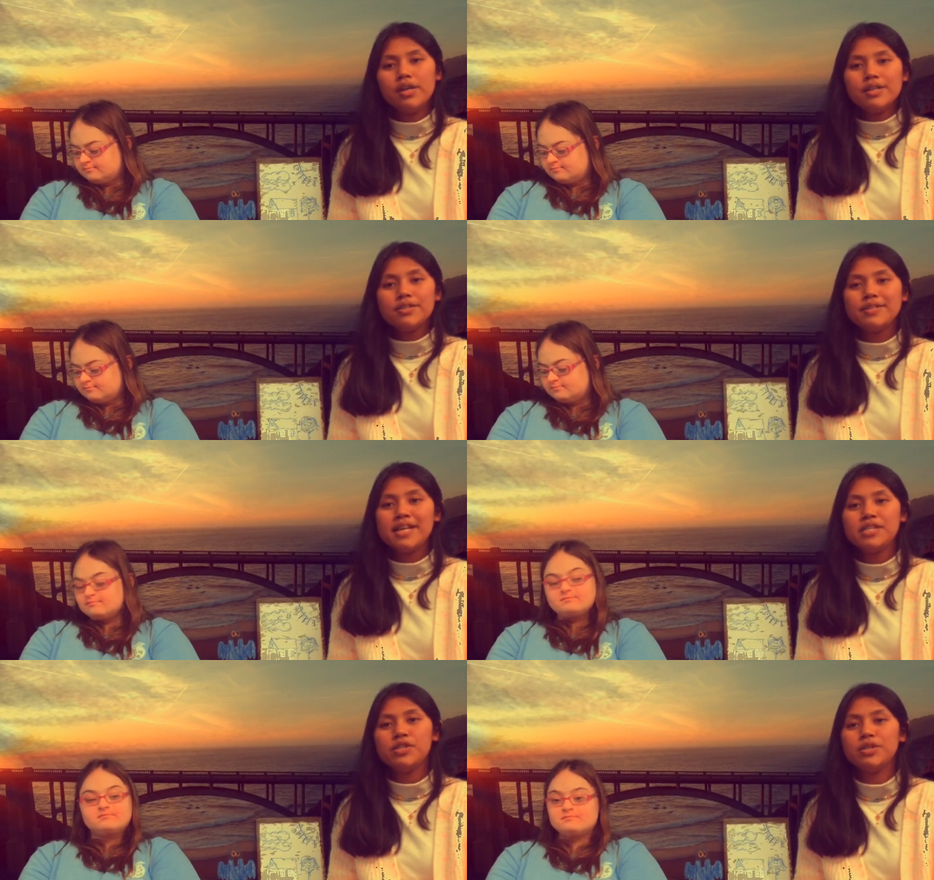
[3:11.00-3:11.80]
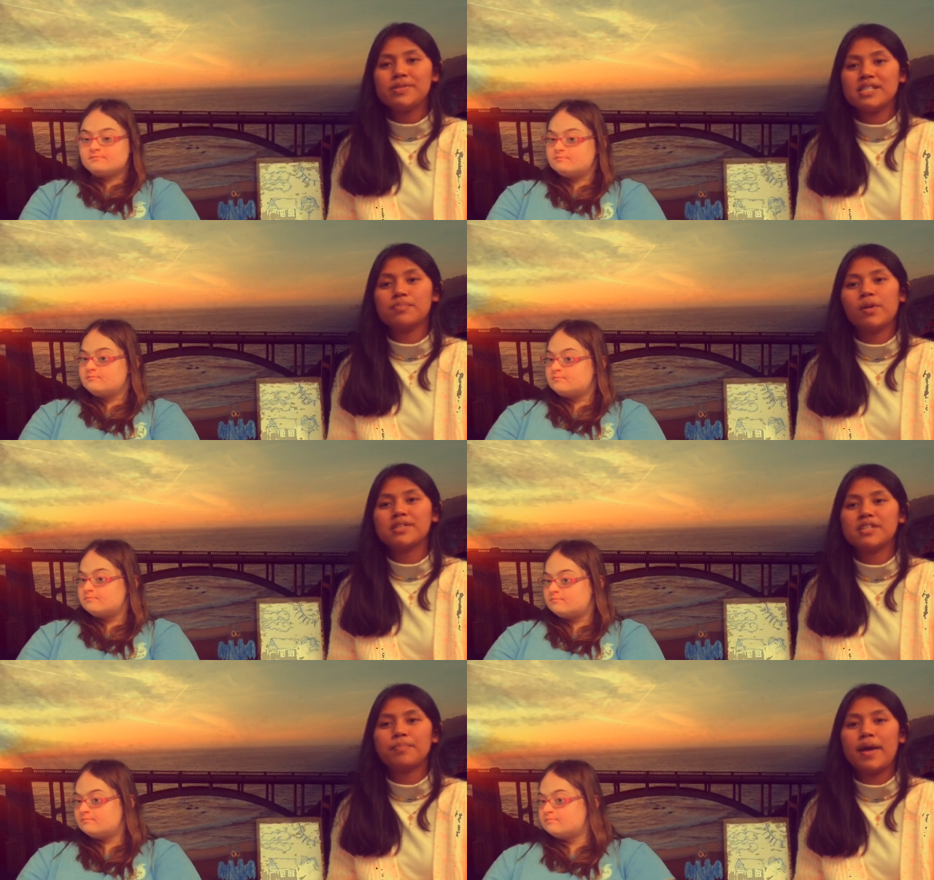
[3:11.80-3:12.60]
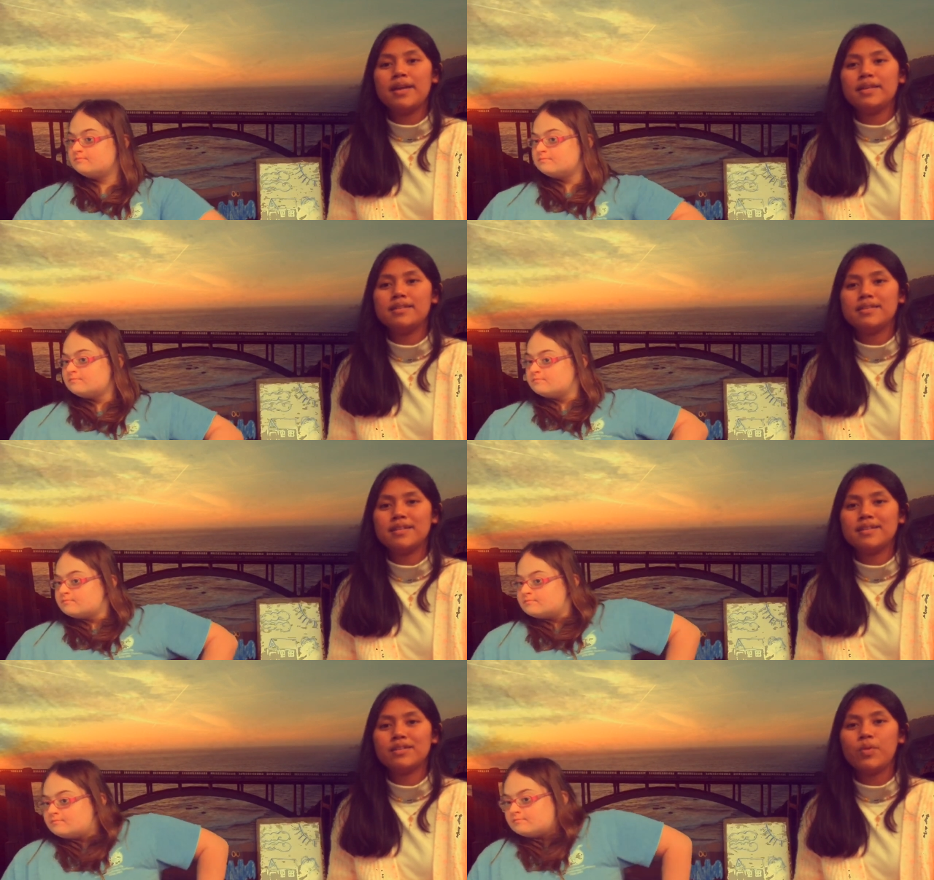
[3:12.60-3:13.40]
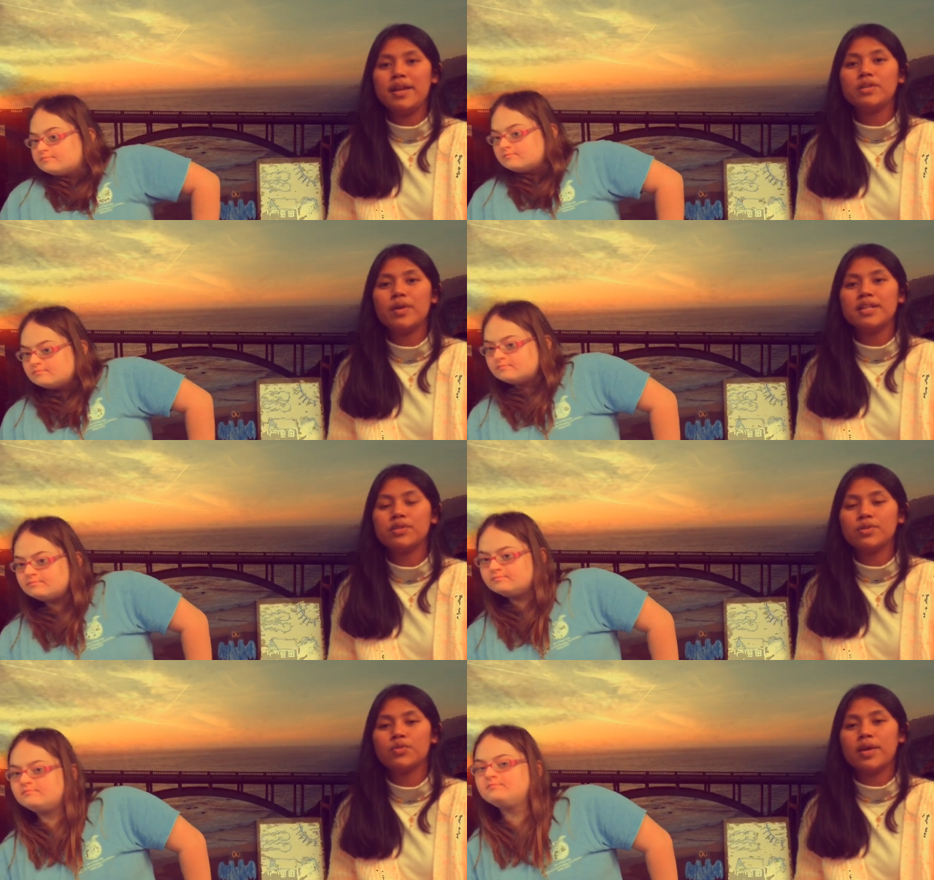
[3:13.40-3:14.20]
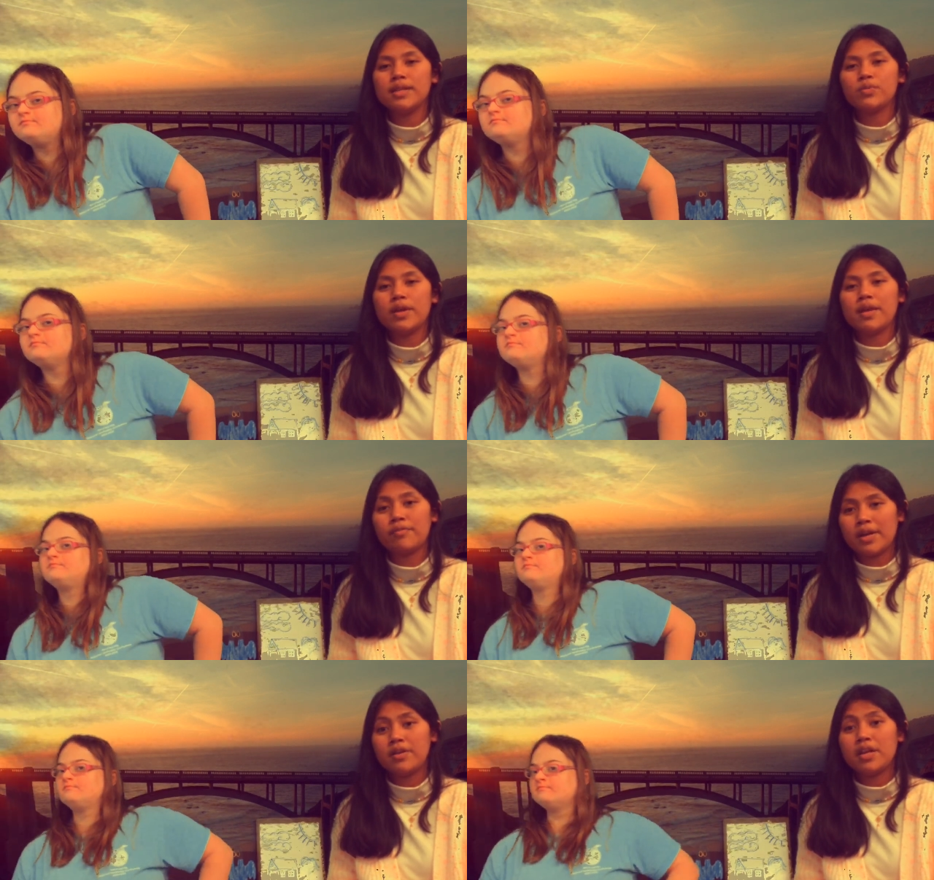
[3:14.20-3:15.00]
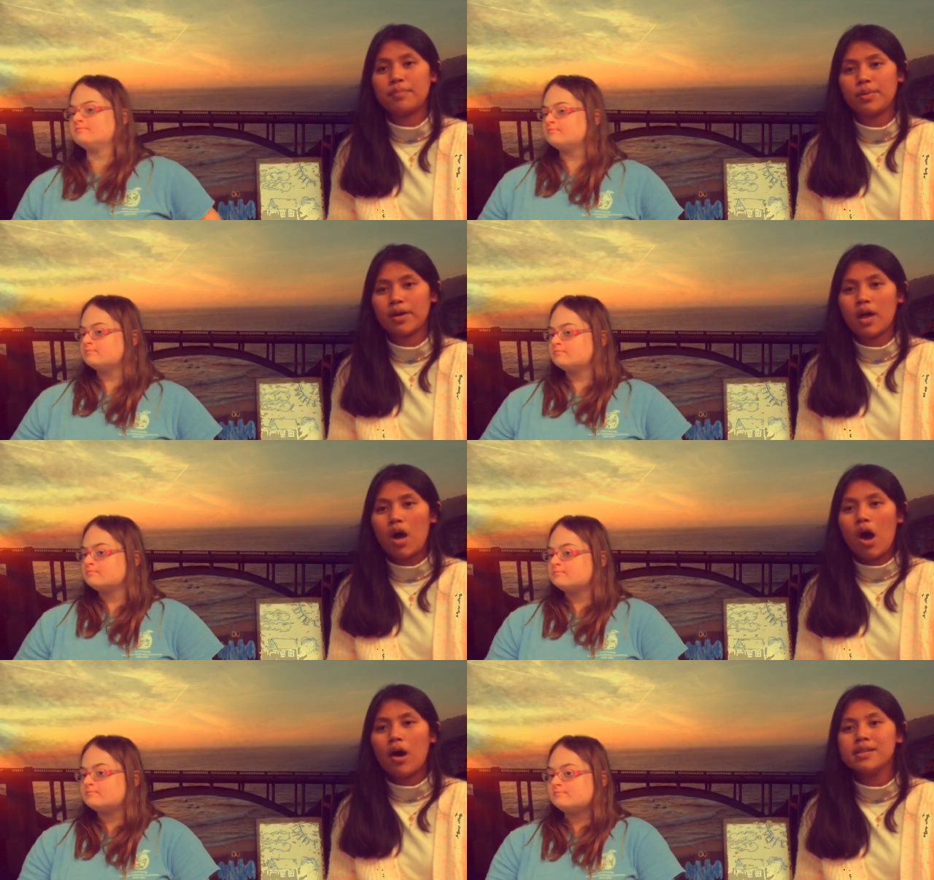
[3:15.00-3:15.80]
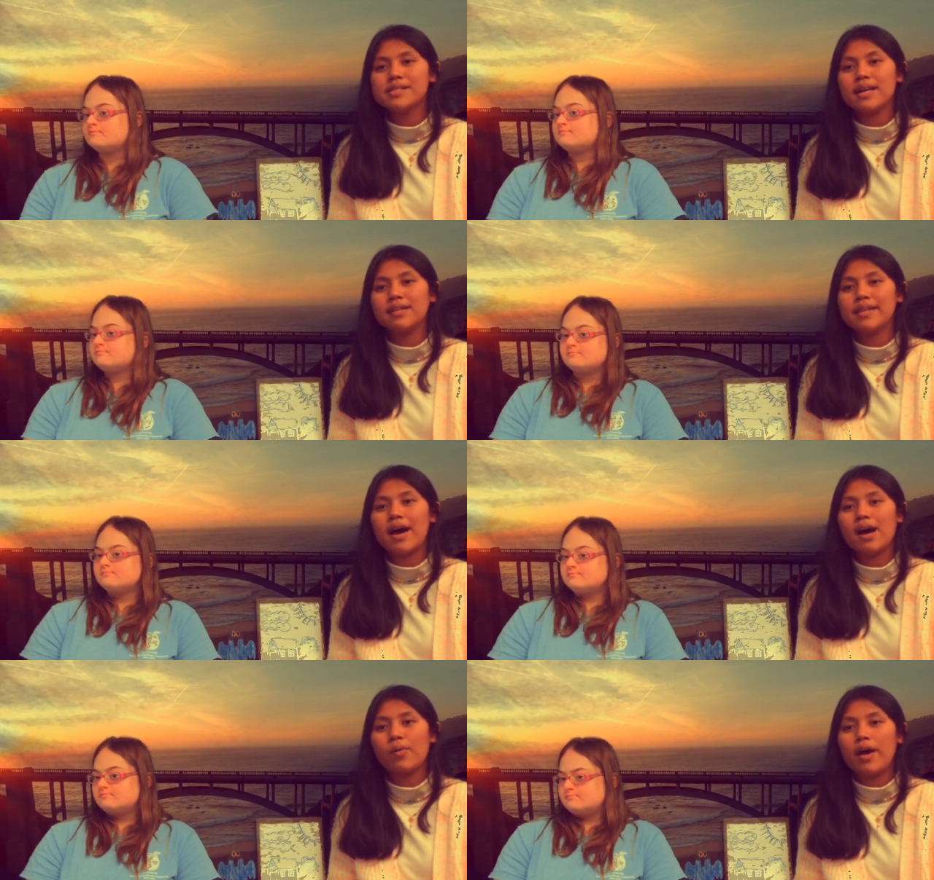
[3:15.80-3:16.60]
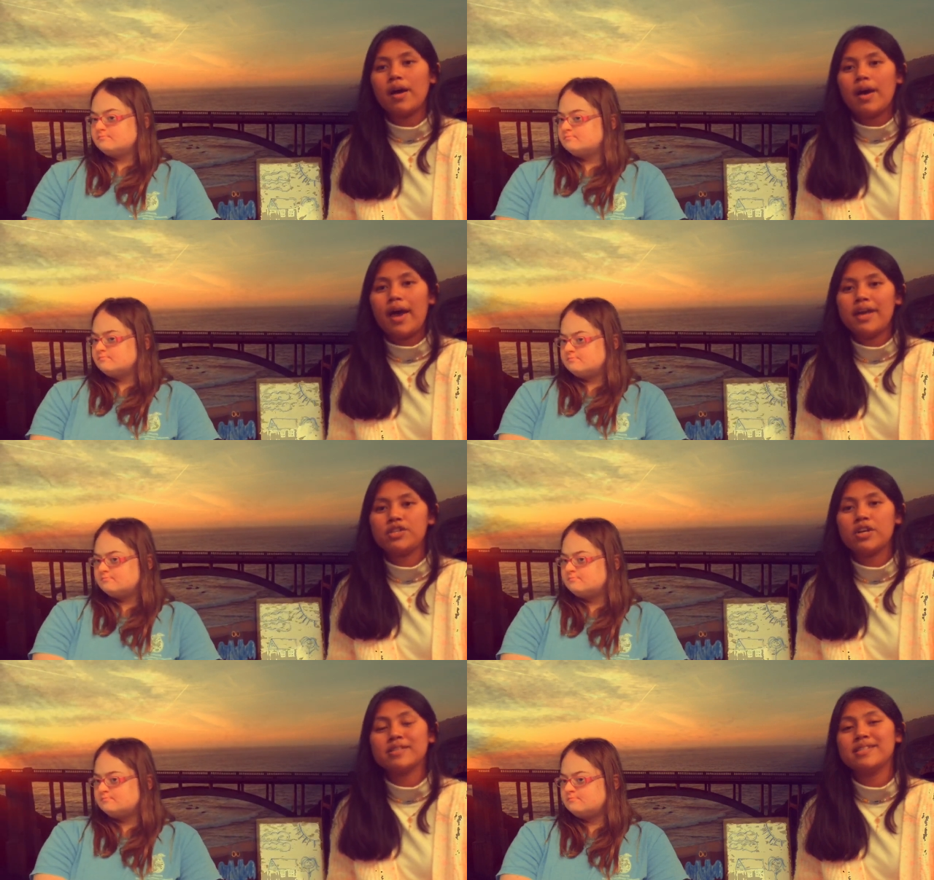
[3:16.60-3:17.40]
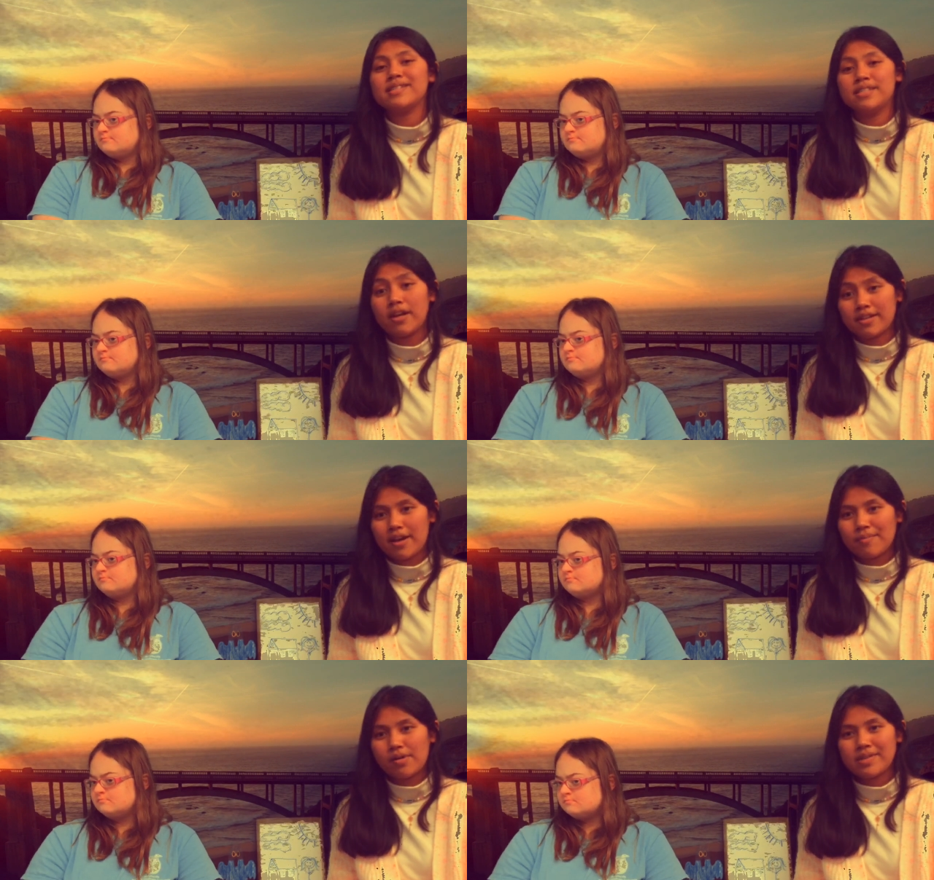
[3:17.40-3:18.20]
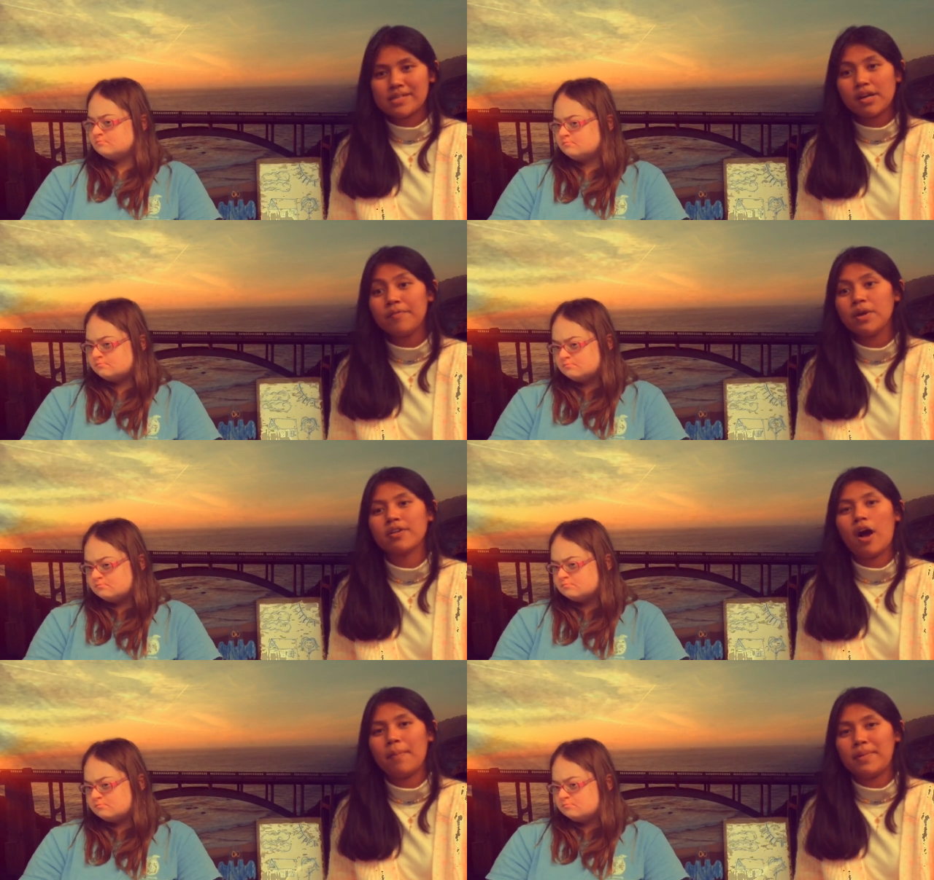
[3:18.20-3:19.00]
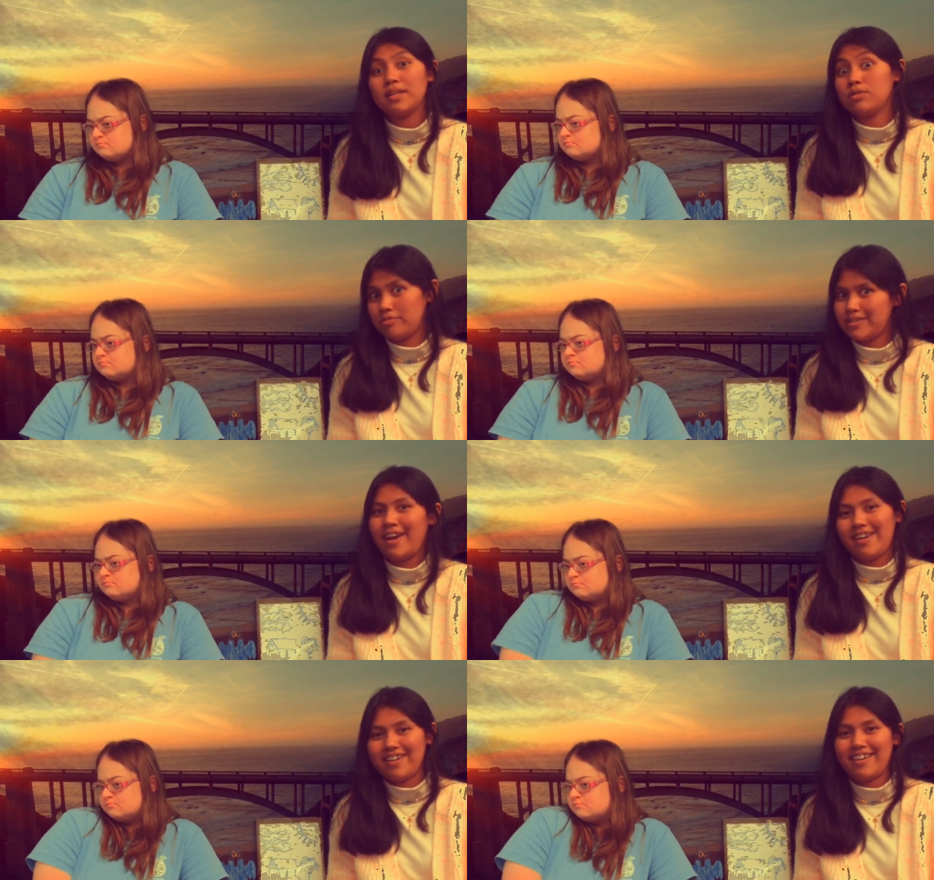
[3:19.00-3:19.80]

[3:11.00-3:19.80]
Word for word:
Speaker 1: Today's news is sponsored by the 2022-2023 yearbook on sale now at jostens.com. Reserve your copy today.